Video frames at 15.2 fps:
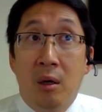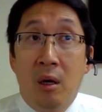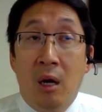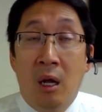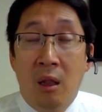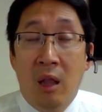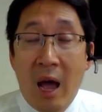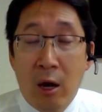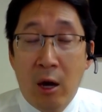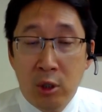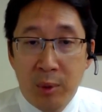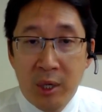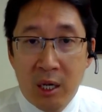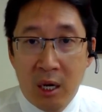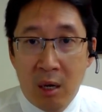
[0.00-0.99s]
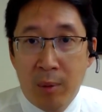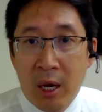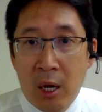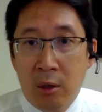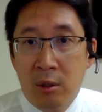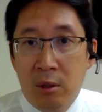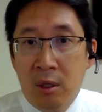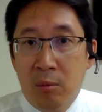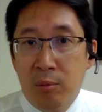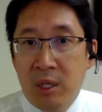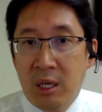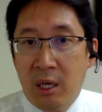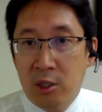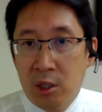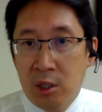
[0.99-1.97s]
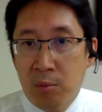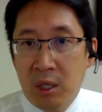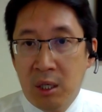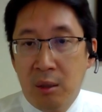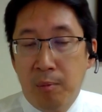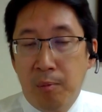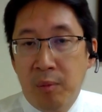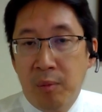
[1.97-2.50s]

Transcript: allowed to be compounded than PHNB,